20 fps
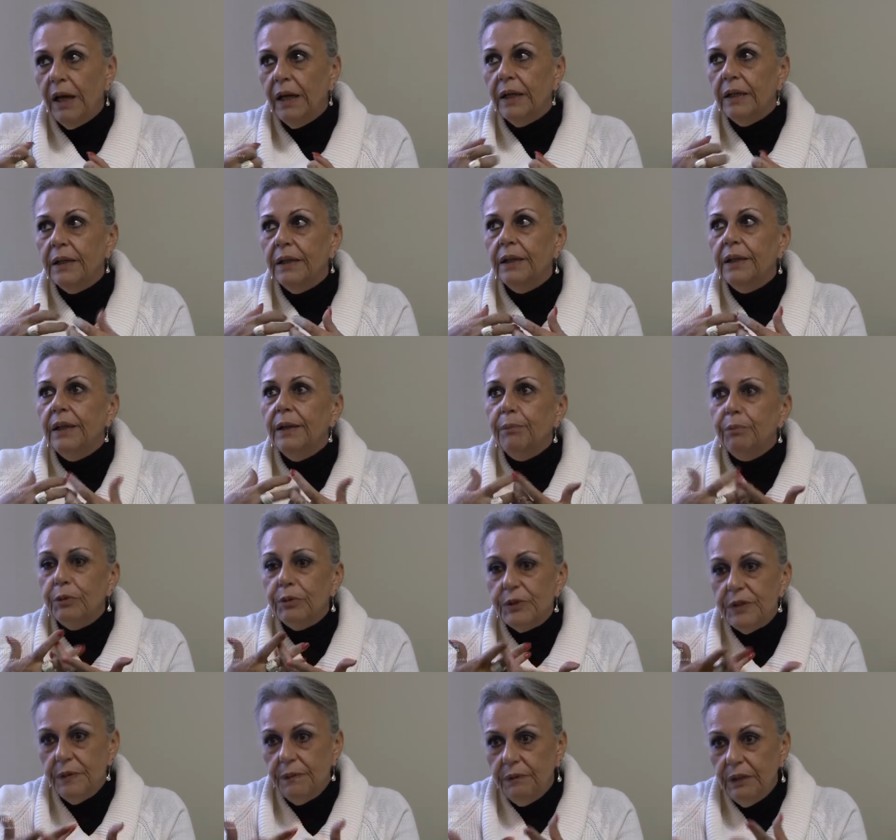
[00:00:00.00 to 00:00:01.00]
and the
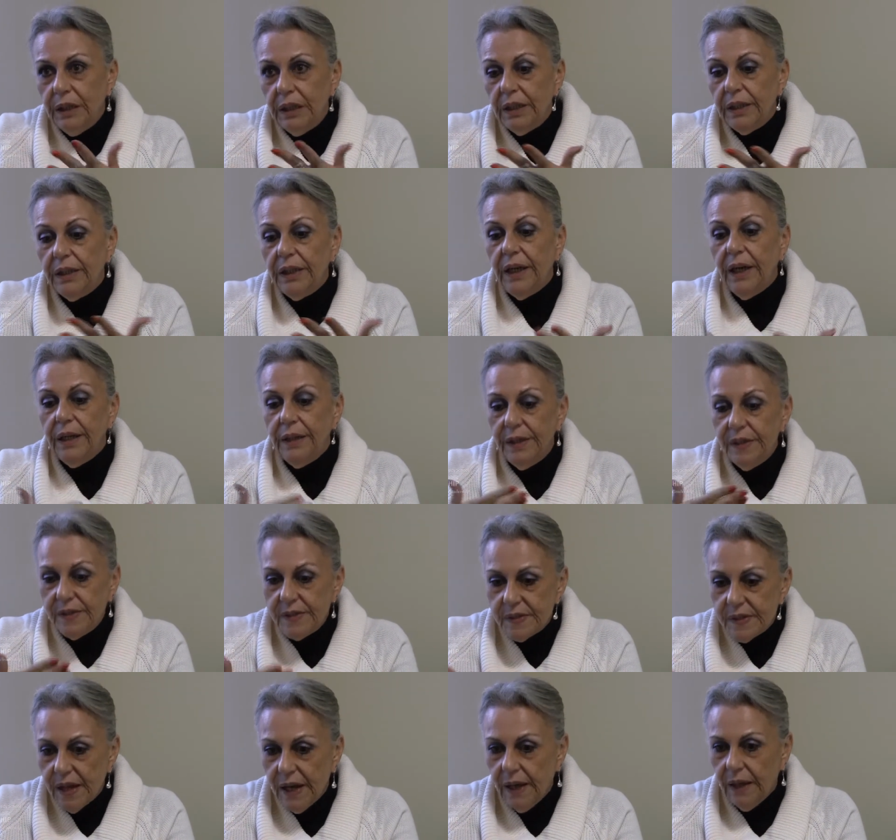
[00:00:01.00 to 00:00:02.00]
possibility I
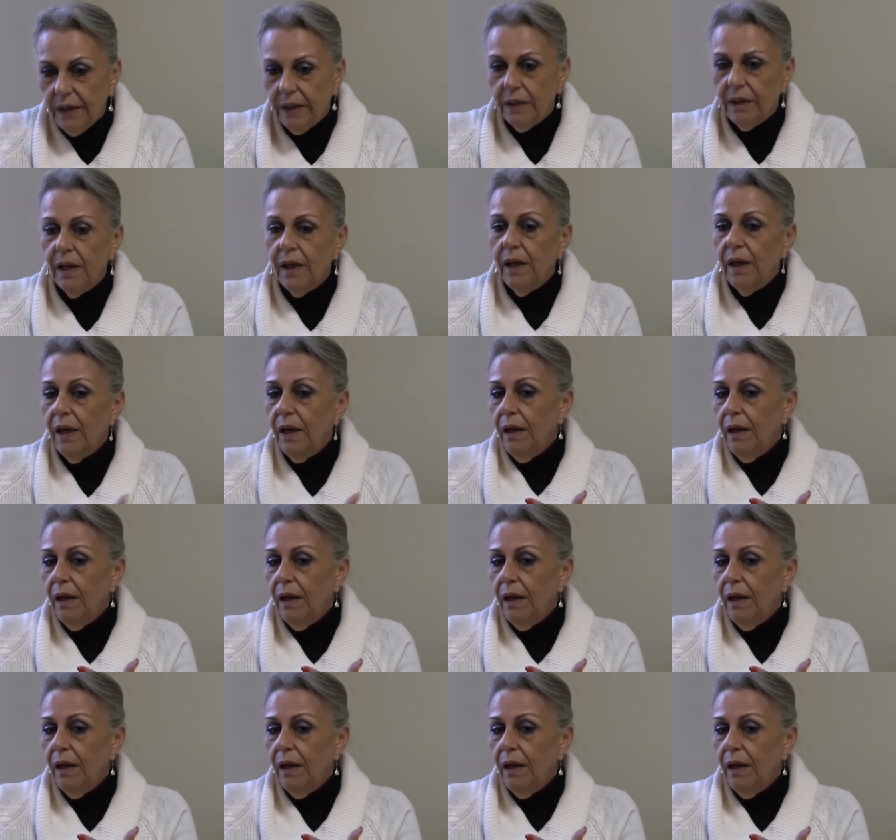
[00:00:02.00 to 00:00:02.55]
design